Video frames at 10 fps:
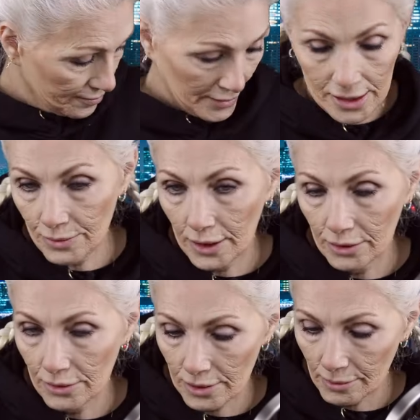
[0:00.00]
That's what I
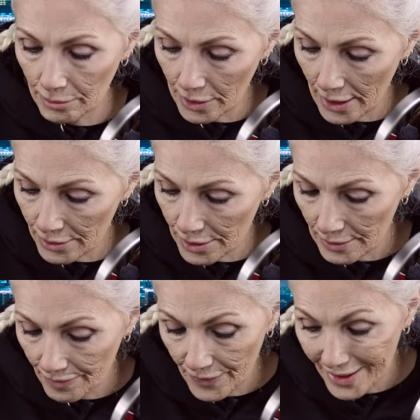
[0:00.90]
used on my brows.
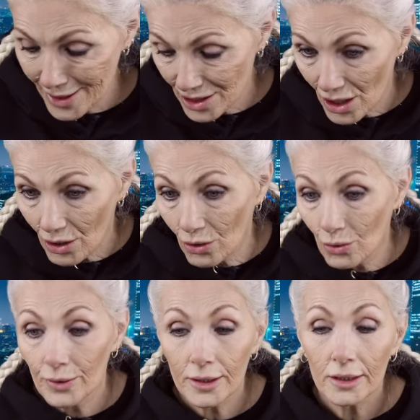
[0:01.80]
So
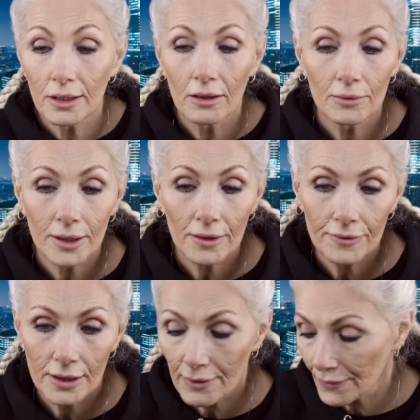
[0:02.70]
really all we have
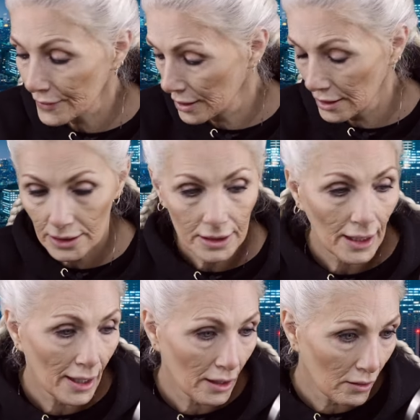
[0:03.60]
left
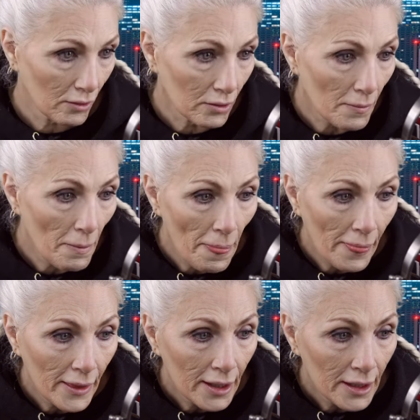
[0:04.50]
now
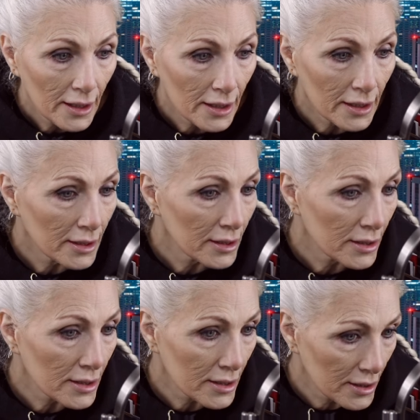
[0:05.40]

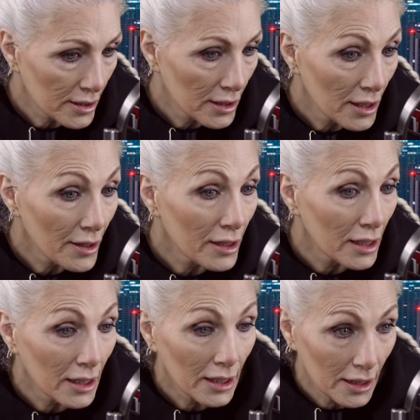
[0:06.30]
is
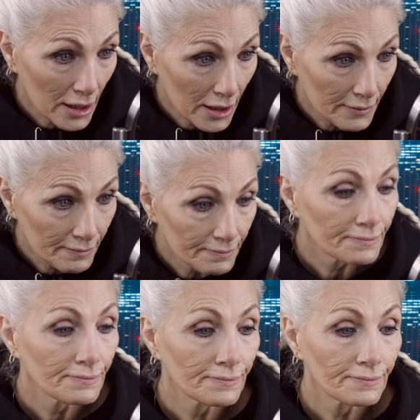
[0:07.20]
the
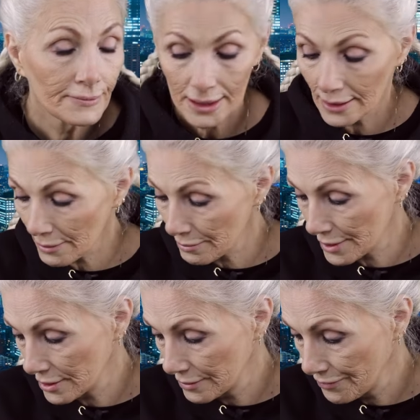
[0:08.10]

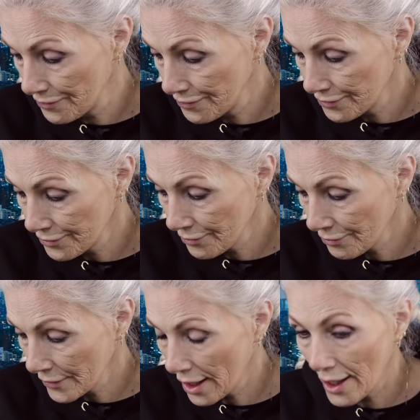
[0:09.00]
lips
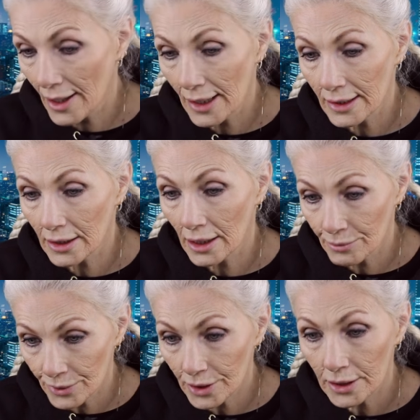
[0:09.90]
and
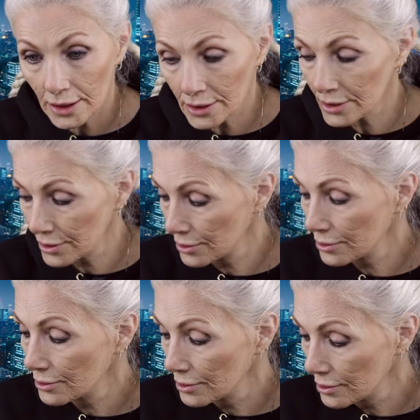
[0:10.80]
I'm really
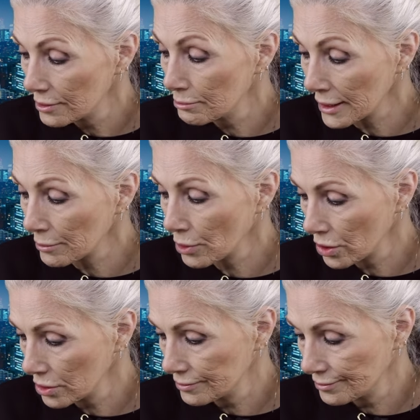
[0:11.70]
into
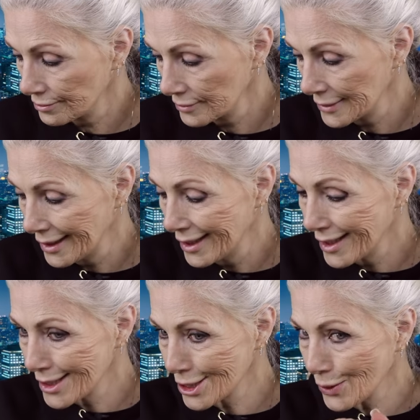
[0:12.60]
minimal
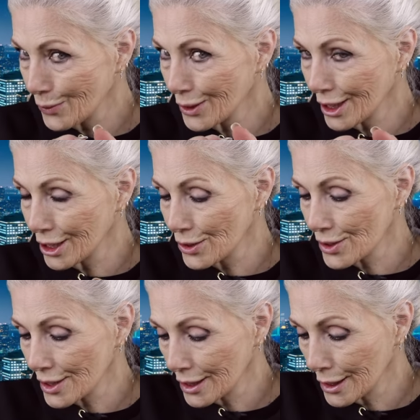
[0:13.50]
so we're going to
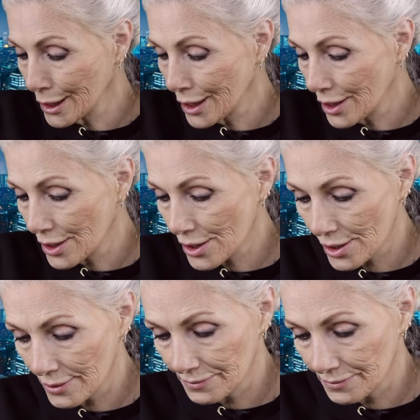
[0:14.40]
use the Laneige